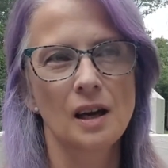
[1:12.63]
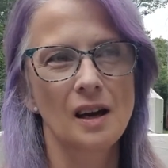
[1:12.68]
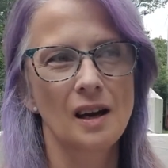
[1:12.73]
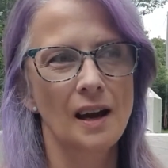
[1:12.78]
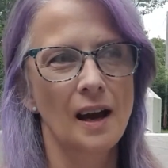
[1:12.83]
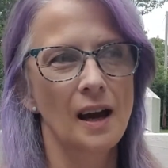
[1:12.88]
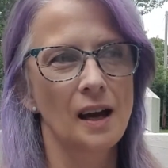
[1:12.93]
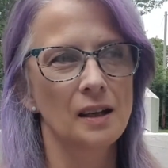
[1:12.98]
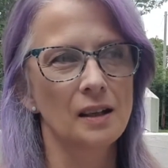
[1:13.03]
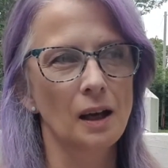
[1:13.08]

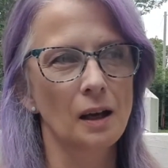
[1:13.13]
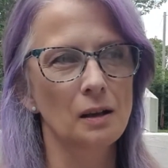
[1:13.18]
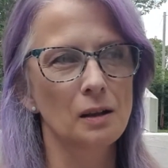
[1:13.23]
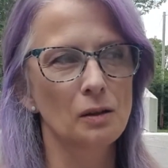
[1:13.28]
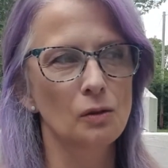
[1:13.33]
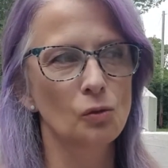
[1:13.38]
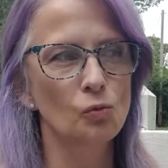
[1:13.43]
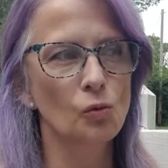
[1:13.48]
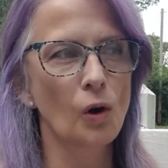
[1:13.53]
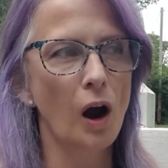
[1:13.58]
And I
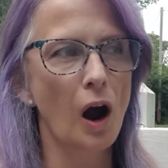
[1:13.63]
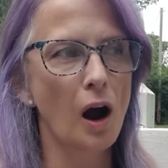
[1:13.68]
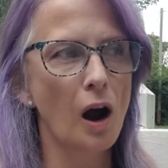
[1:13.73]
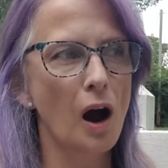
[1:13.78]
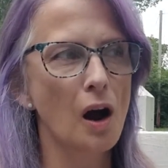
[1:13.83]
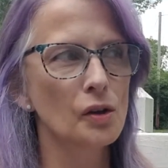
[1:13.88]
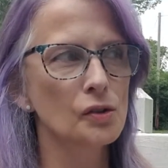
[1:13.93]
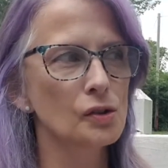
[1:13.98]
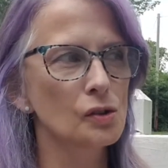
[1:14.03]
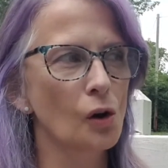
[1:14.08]

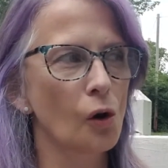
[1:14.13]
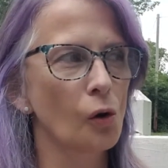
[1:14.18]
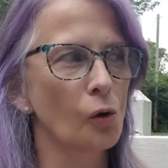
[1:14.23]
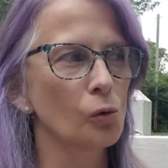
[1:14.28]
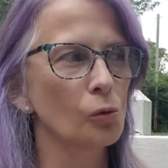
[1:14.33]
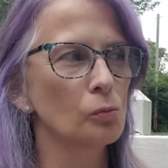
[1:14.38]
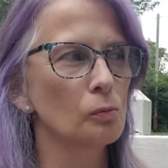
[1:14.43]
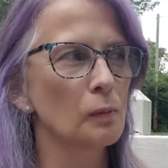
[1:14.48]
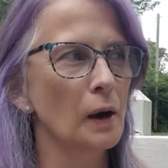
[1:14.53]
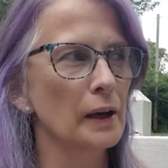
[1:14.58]

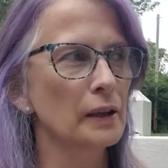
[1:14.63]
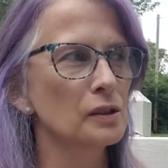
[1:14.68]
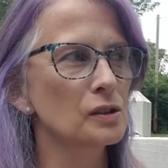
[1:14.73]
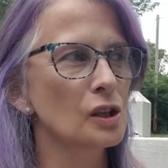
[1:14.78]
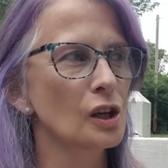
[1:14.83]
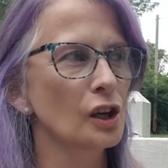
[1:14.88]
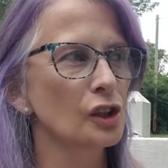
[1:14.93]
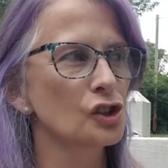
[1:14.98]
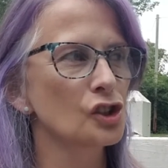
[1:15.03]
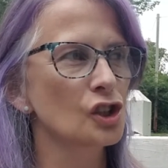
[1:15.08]
also might
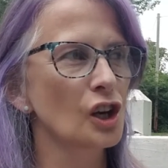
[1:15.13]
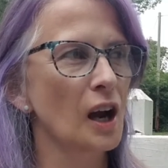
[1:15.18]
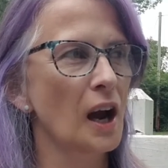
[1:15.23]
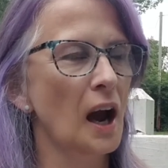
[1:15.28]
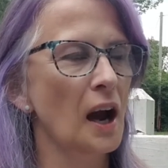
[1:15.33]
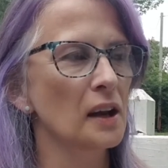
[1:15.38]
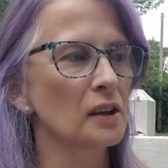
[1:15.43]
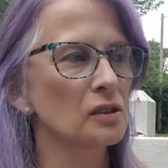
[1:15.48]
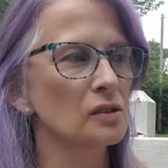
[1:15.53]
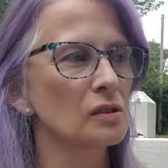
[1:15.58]
touch
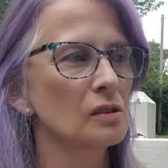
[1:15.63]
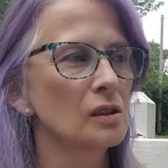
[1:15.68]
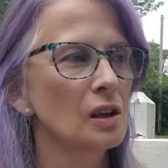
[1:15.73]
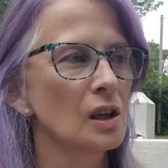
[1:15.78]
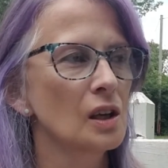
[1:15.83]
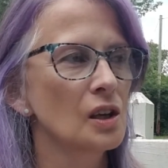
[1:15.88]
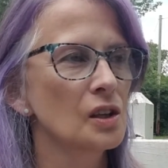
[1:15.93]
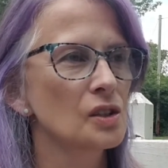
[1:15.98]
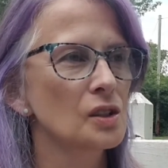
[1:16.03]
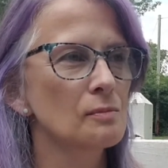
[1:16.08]
on
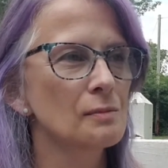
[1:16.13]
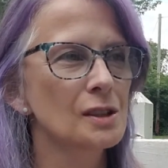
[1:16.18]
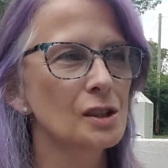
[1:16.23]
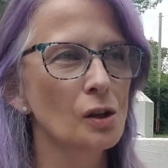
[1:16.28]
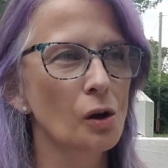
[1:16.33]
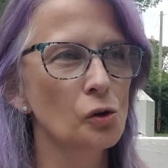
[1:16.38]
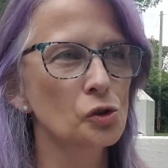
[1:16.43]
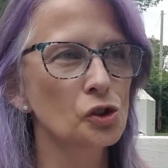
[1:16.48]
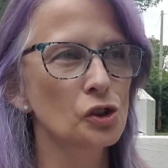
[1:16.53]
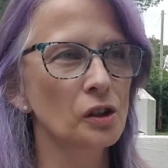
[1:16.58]
some
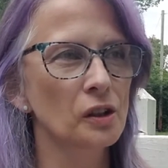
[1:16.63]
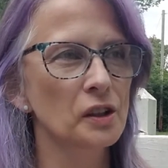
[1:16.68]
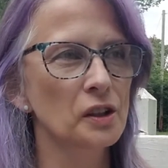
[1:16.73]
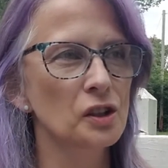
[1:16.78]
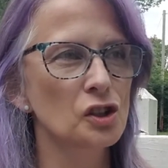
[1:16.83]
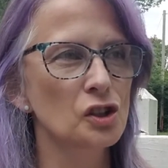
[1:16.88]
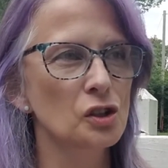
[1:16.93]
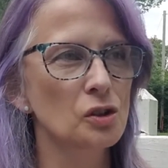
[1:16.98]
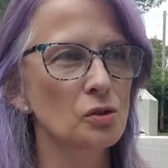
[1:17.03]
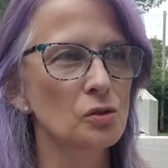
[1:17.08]
social
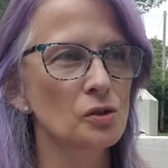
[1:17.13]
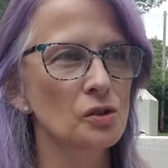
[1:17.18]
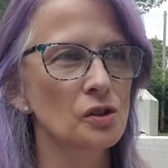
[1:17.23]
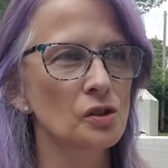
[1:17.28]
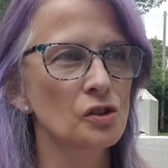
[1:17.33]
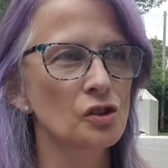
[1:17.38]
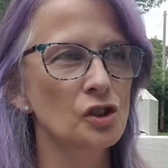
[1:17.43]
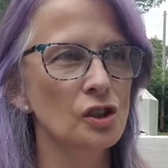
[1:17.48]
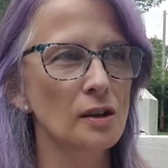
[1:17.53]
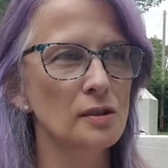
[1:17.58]
issues
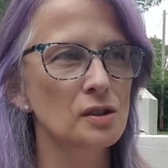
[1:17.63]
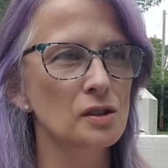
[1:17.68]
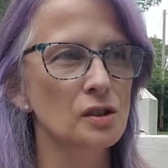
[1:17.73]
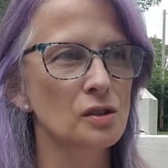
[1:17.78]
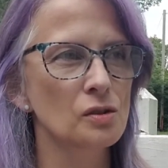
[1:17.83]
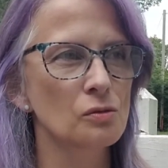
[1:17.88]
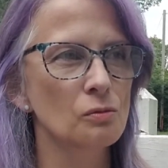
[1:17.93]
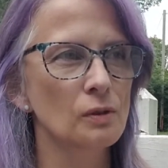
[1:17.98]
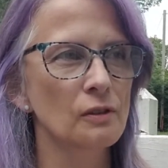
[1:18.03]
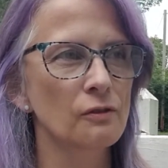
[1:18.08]
and
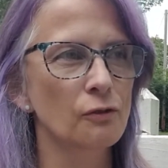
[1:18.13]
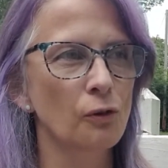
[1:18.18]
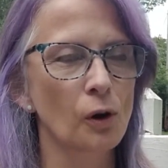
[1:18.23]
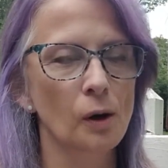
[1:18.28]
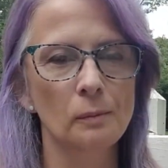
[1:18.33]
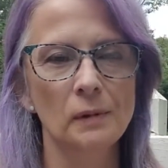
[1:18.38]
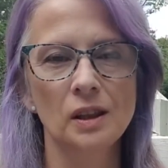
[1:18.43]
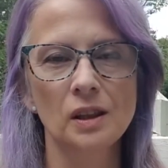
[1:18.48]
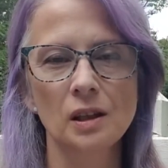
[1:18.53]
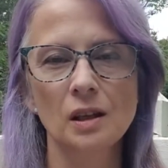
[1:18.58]
justice reform
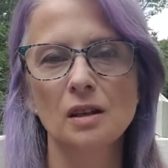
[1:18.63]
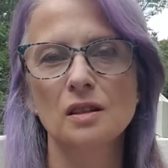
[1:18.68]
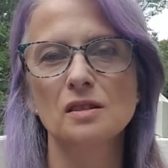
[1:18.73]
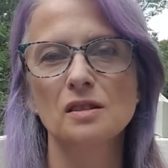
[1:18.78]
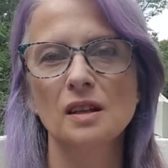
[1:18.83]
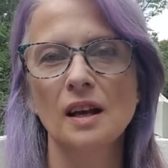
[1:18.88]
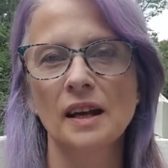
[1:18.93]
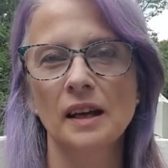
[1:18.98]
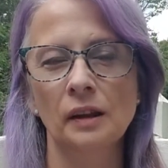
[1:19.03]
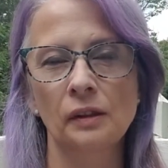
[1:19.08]
and things
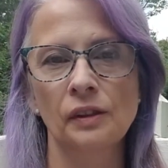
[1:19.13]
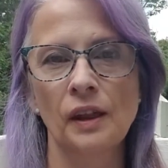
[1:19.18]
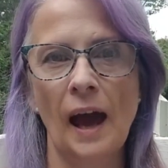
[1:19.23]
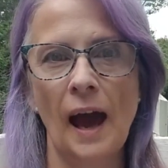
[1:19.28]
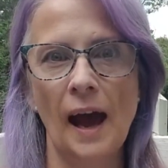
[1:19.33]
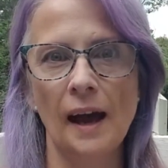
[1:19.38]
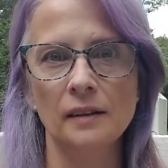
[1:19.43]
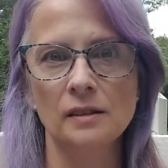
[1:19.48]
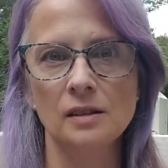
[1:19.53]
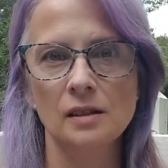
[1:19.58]
like
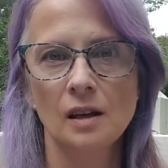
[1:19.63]
that.